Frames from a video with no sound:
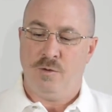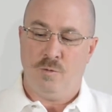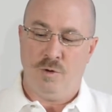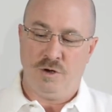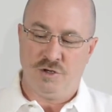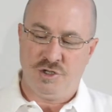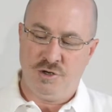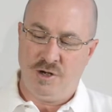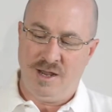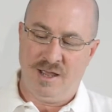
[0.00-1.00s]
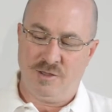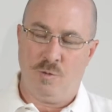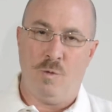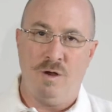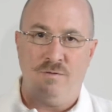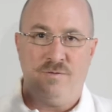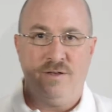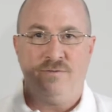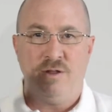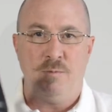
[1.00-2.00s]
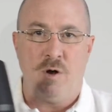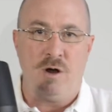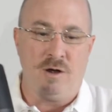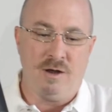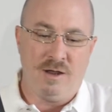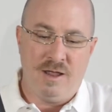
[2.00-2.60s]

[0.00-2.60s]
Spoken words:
when you're shooting at the 150 mark,